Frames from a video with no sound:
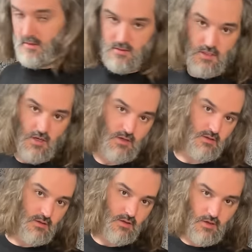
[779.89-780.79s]
So
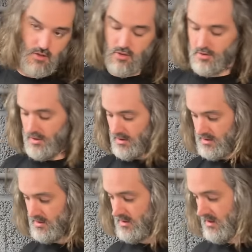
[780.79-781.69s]
who
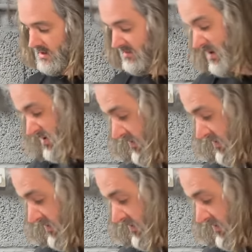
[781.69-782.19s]
knows? But that was